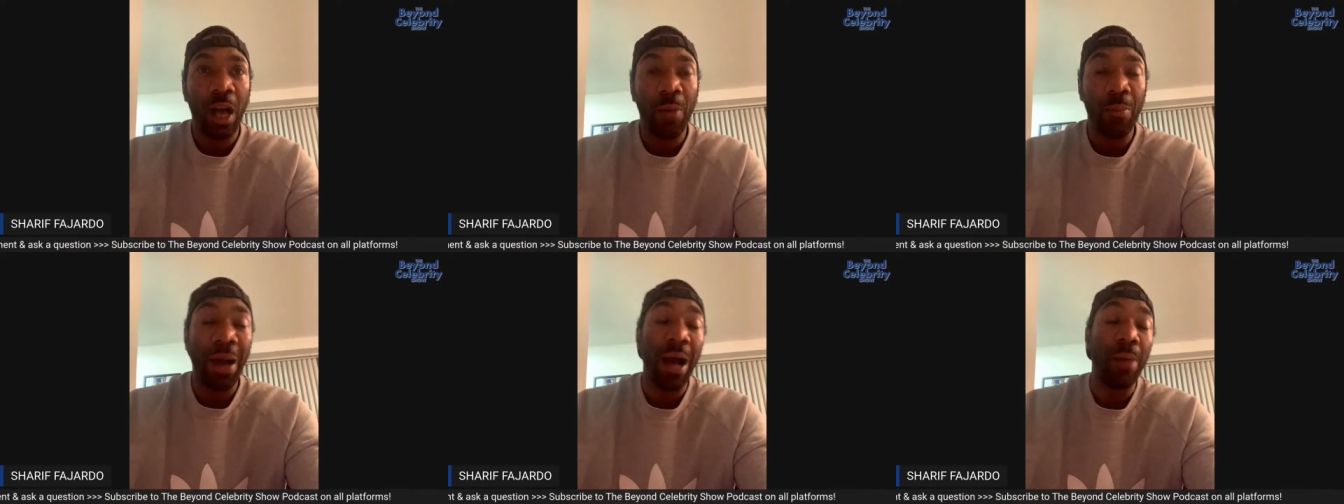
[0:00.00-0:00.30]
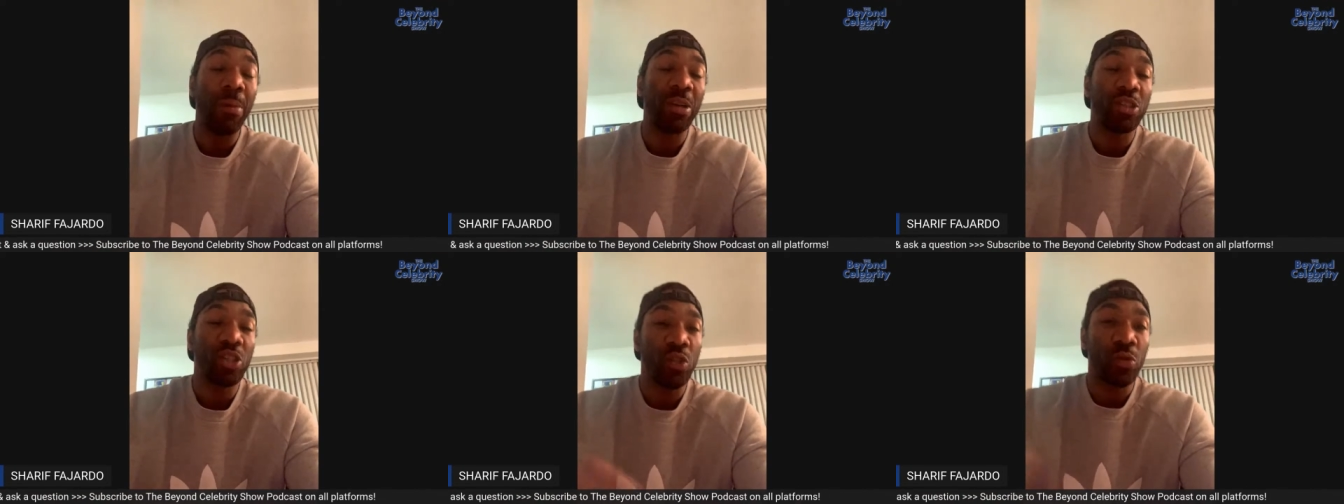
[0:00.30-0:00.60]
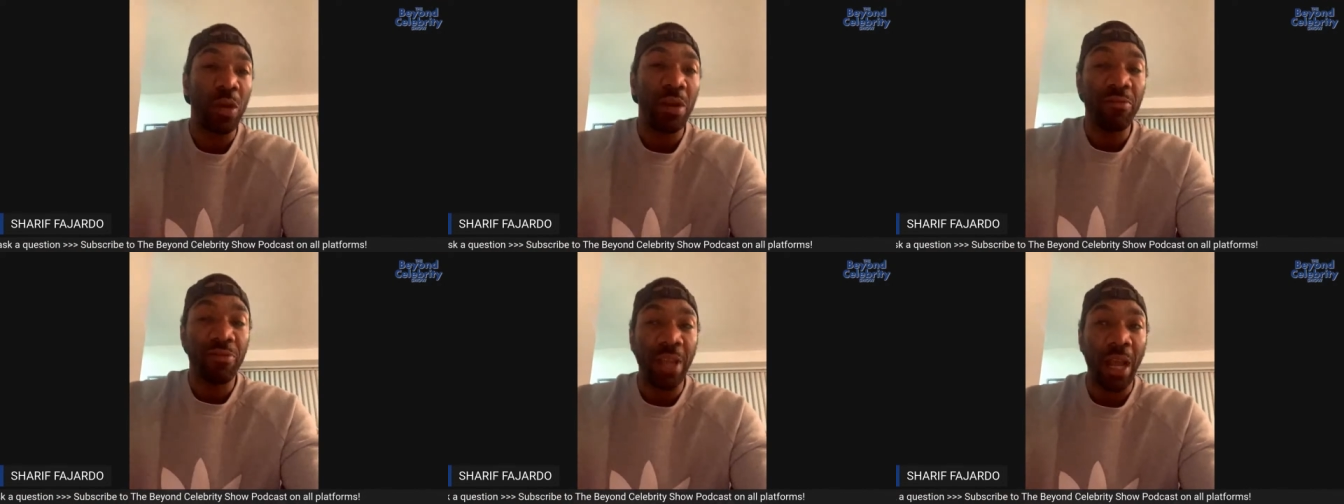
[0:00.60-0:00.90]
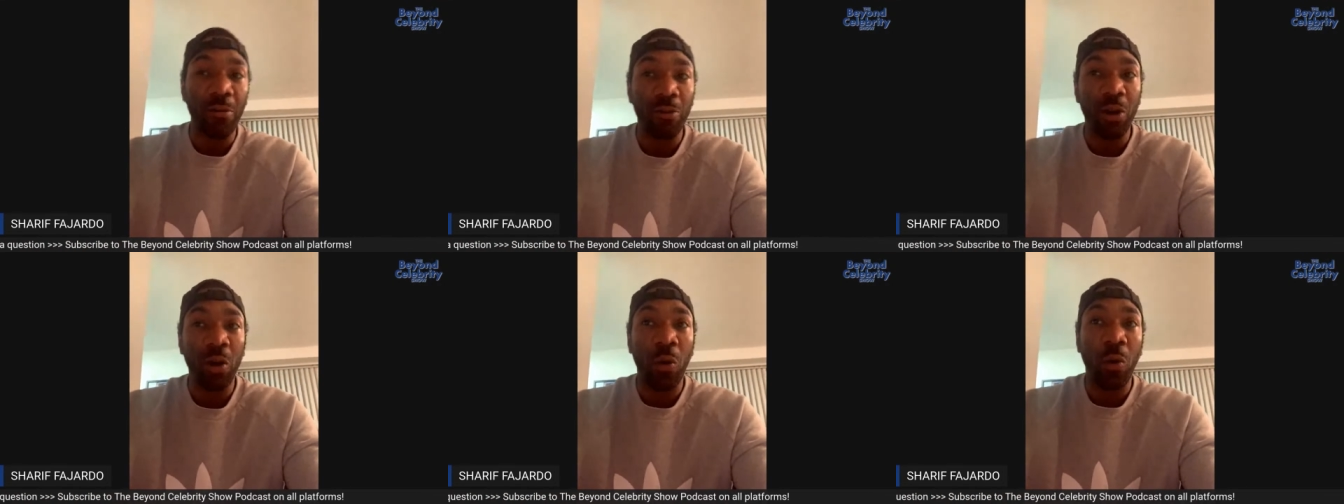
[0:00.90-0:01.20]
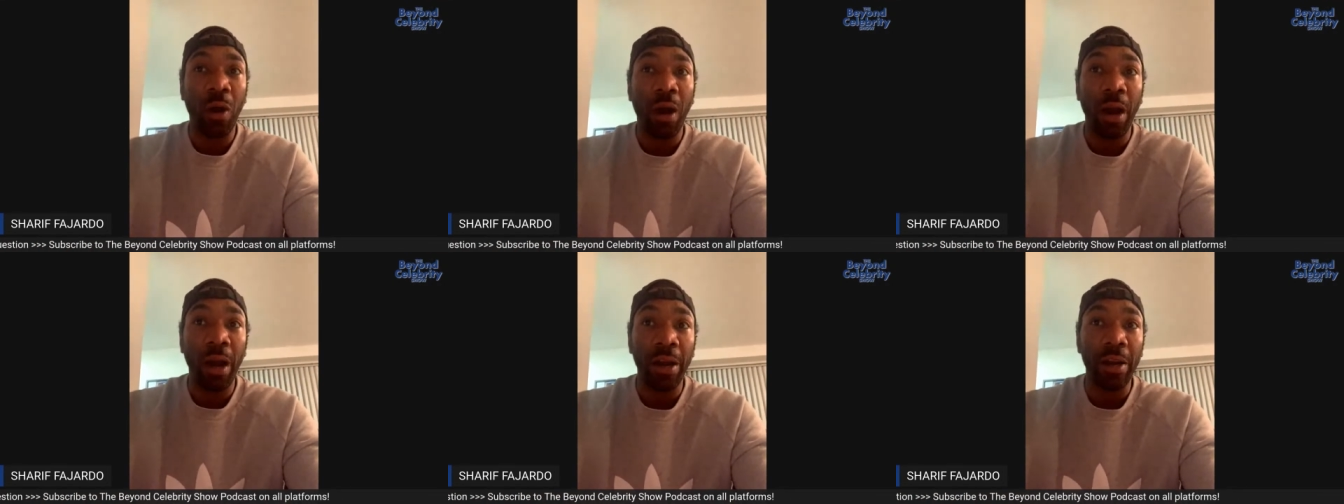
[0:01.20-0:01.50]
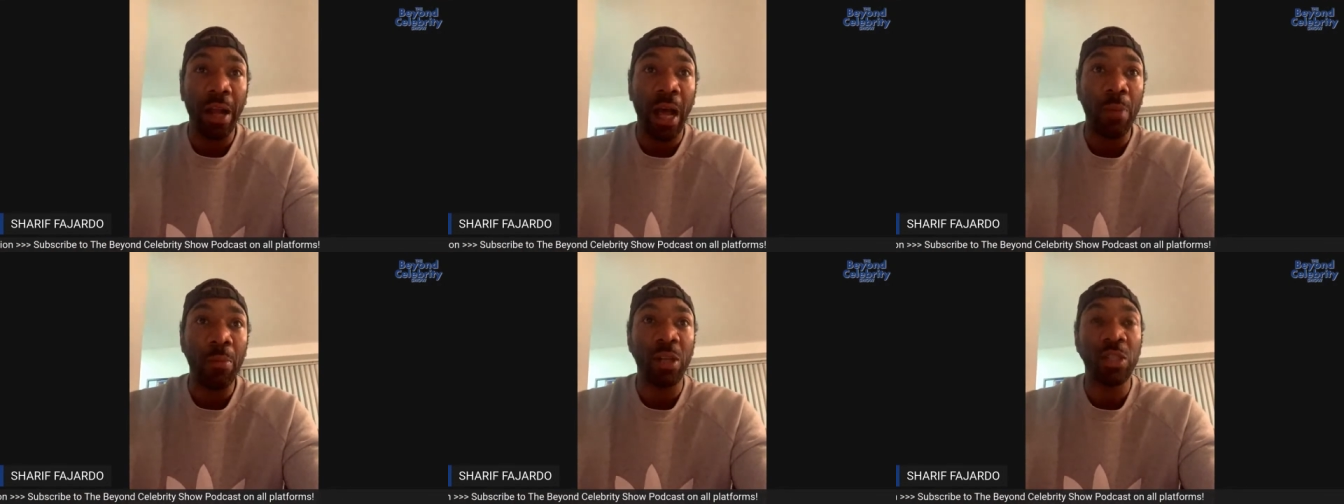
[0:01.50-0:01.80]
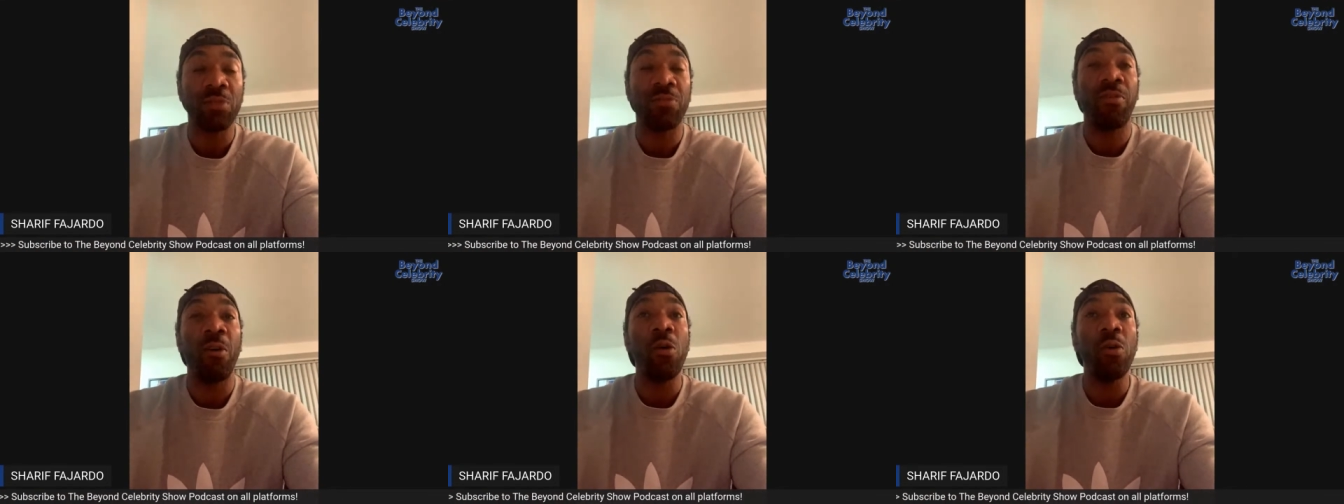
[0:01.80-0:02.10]
how much strength that required, how
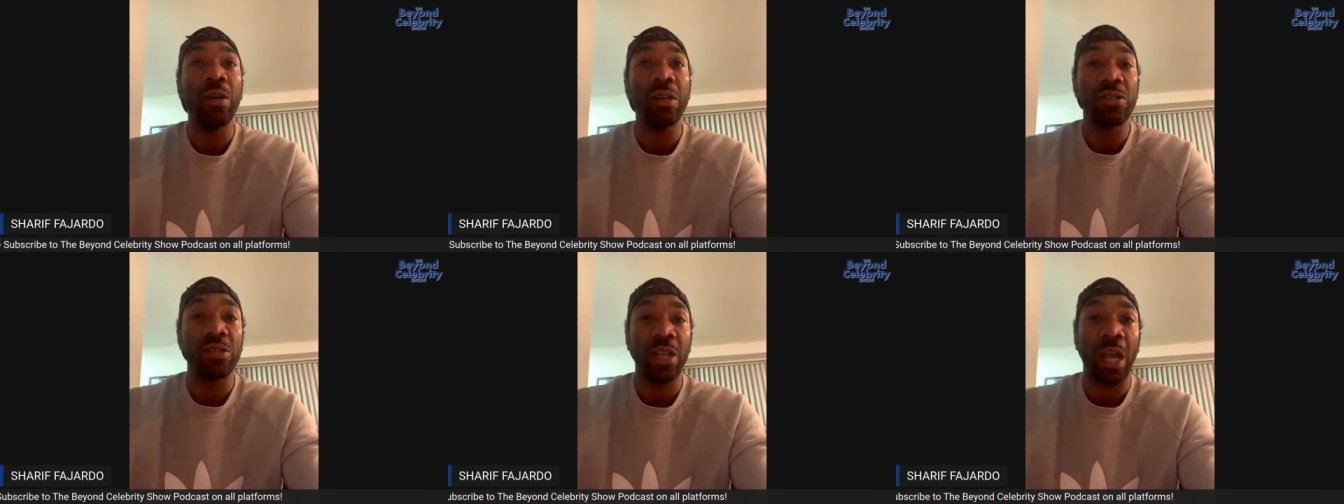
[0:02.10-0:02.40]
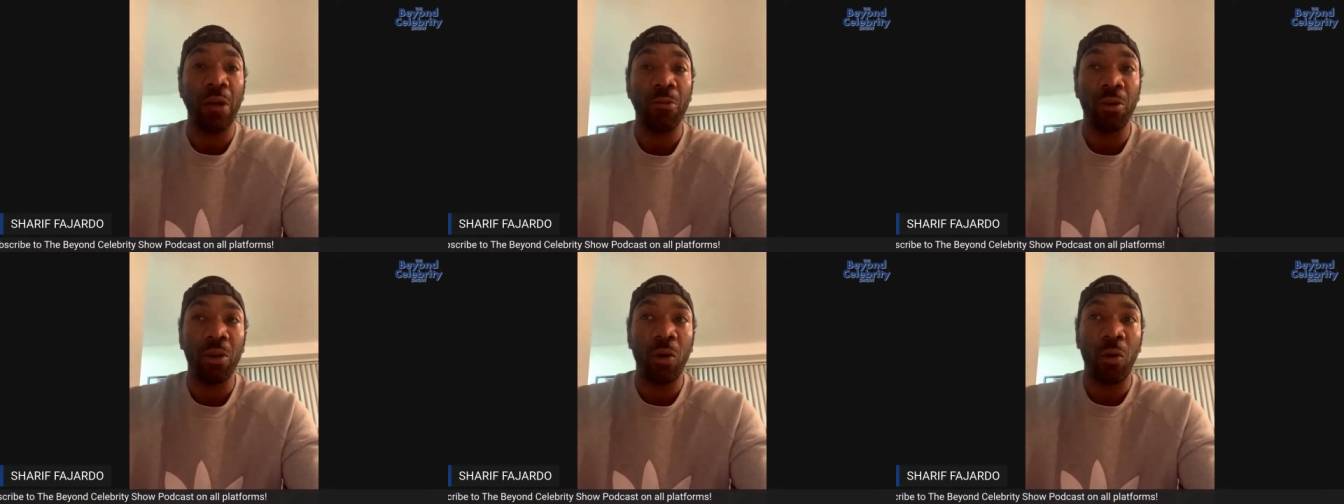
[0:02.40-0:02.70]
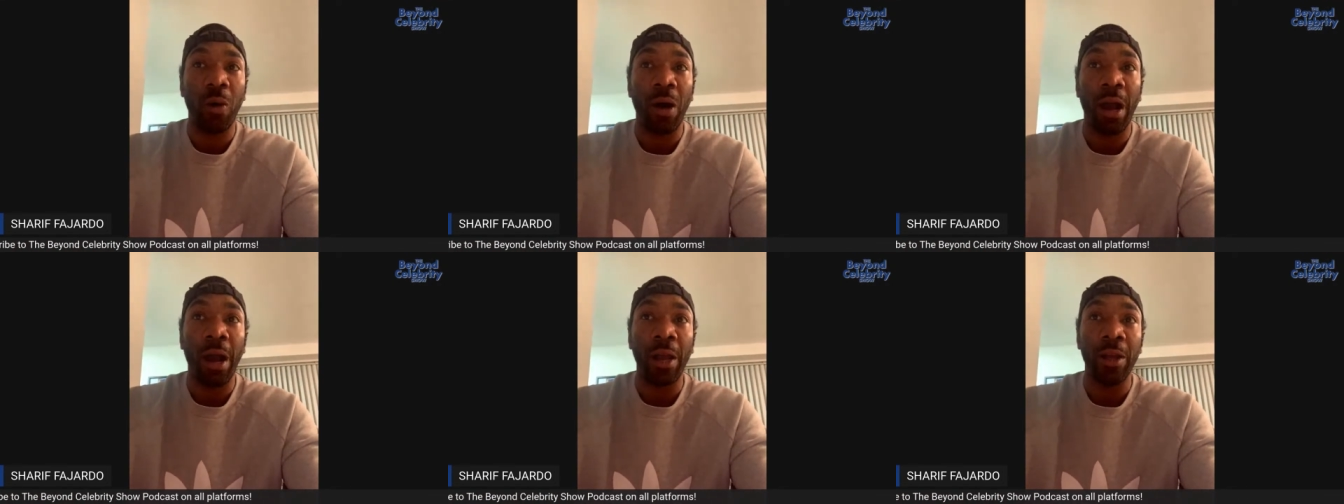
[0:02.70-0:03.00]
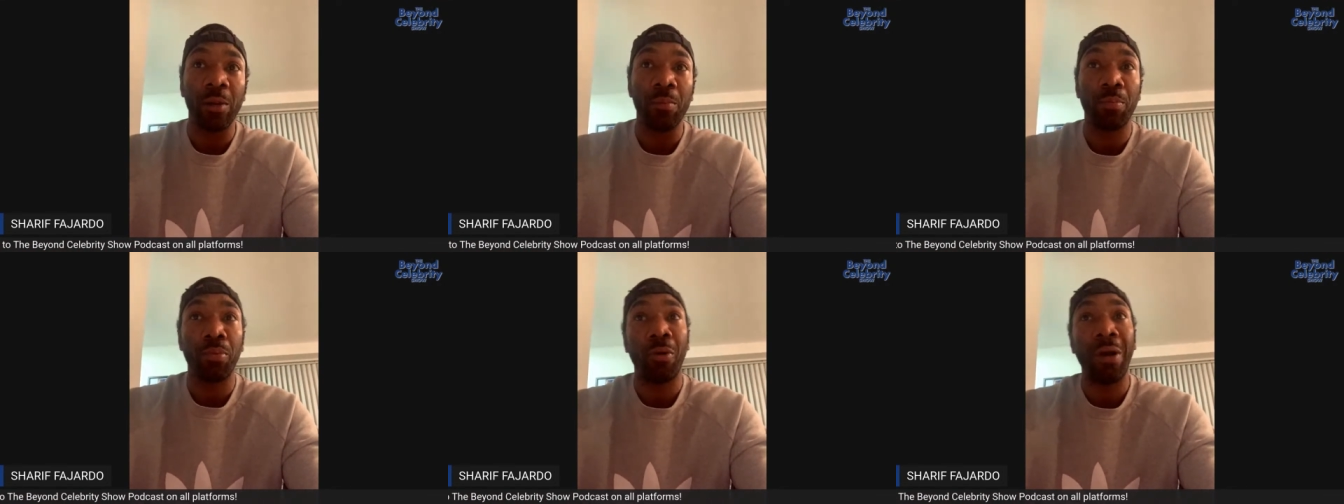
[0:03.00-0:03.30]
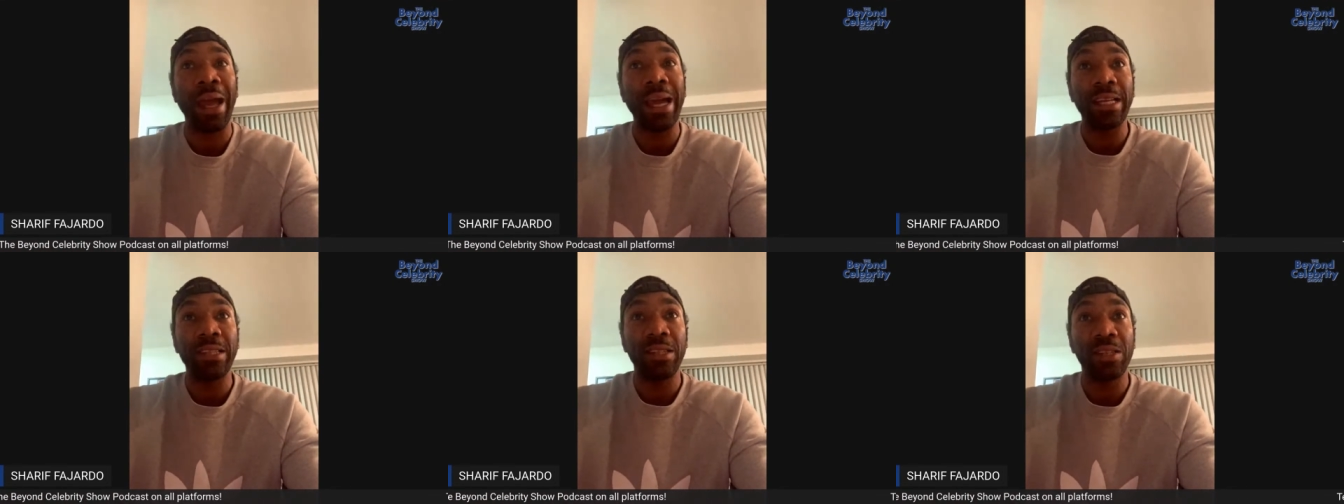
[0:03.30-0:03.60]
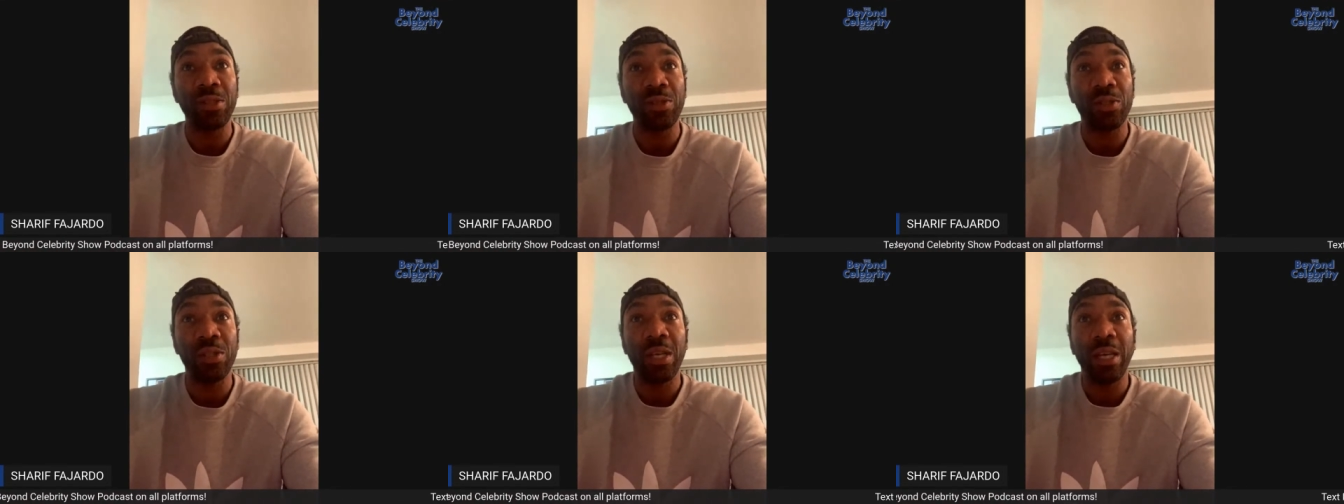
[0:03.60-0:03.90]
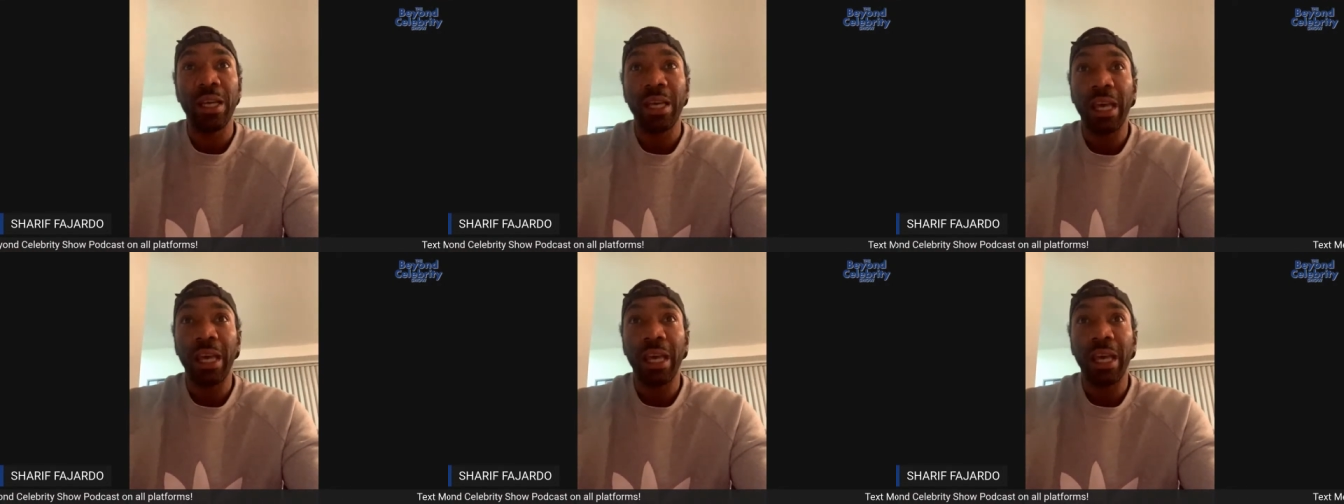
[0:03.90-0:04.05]
much focus that required in practice,